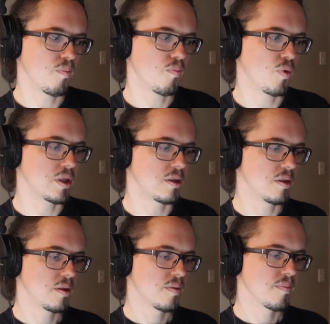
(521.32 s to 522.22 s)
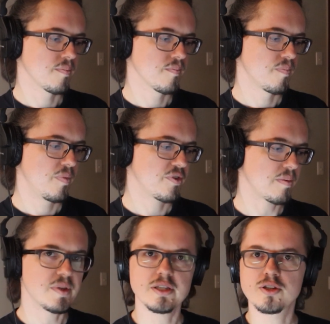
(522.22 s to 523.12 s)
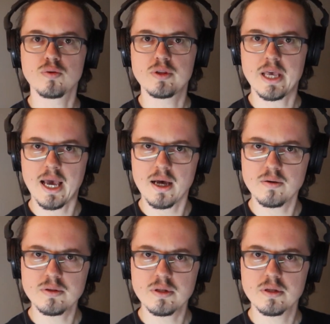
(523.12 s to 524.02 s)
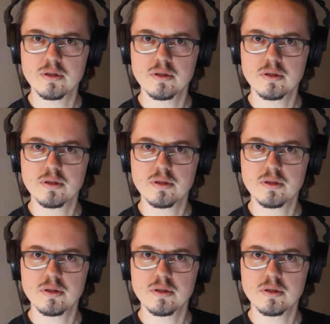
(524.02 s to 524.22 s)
When some things go down,